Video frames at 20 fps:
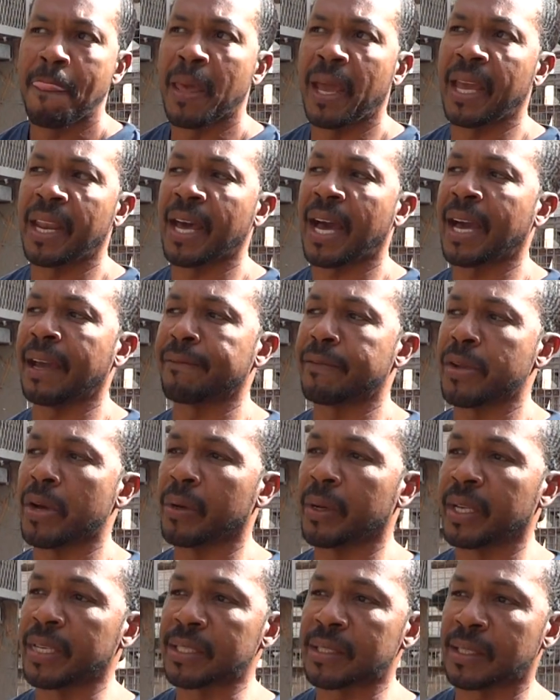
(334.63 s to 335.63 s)
And I've
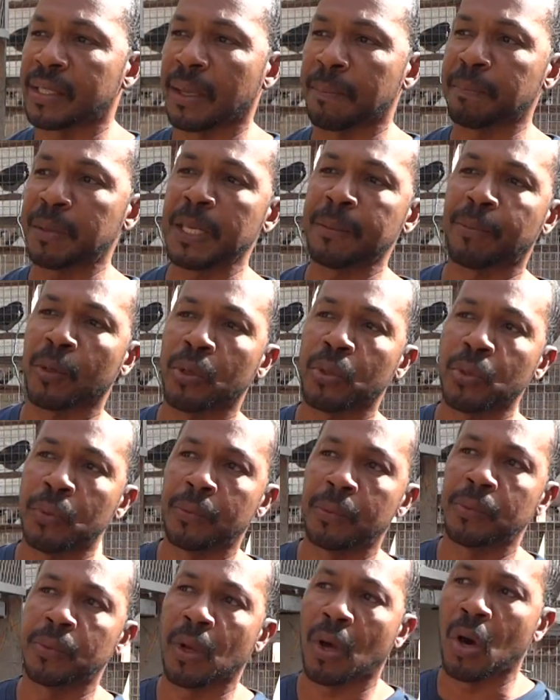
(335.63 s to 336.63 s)
noticed that people who
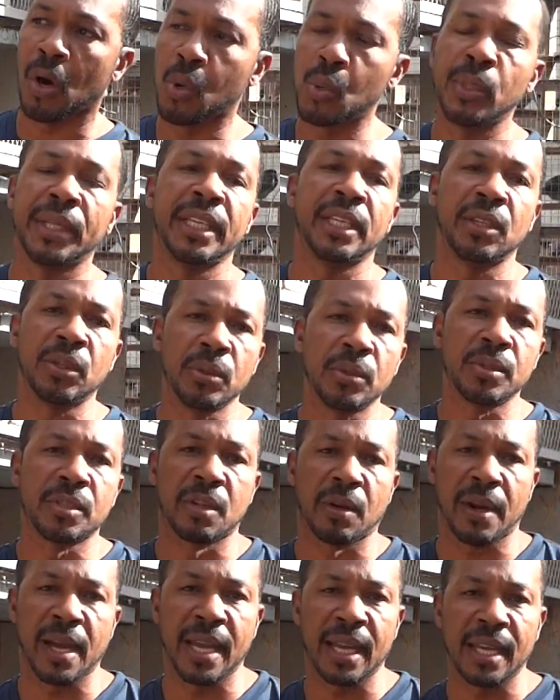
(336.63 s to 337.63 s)
only use
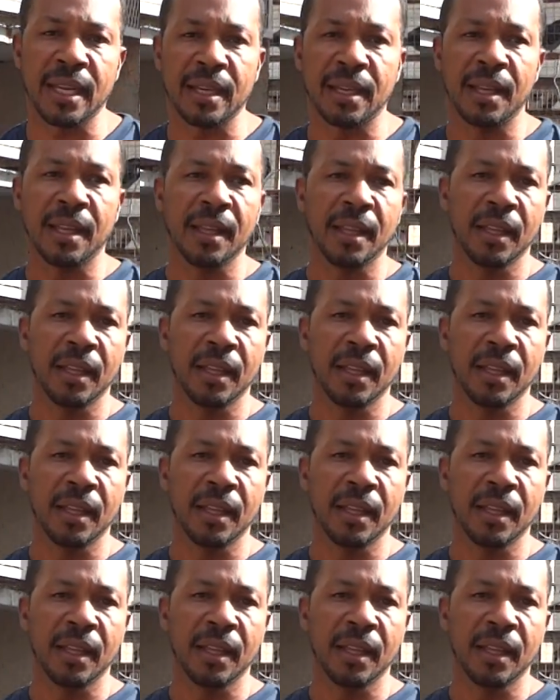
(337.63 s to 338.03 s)
grain,